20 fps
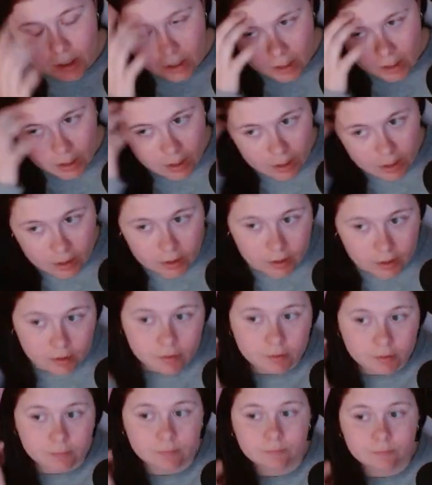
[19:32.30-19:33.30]

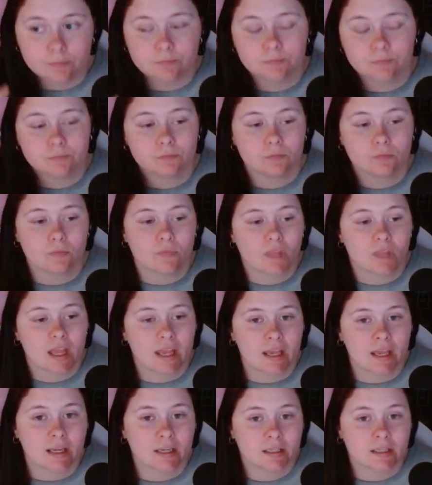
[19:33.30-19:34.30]
Um,
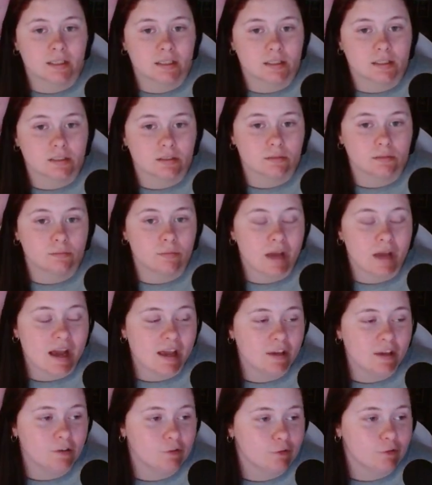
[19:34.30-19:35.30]
and
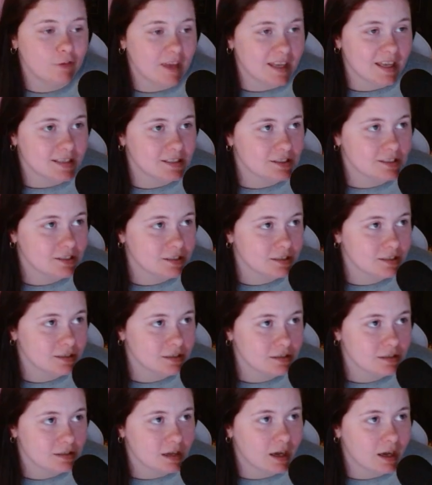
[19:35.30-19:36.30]
my
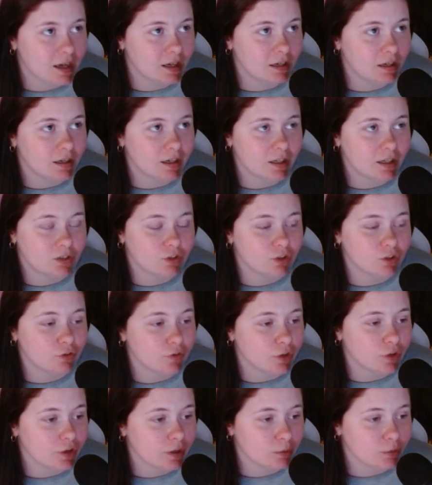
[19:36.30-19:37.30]
face, I don't know if
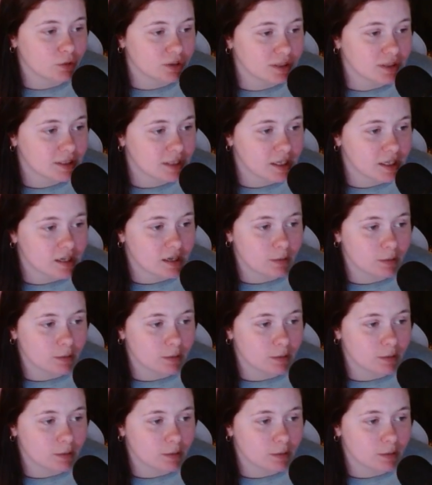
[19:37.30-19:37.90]
you're able to see it.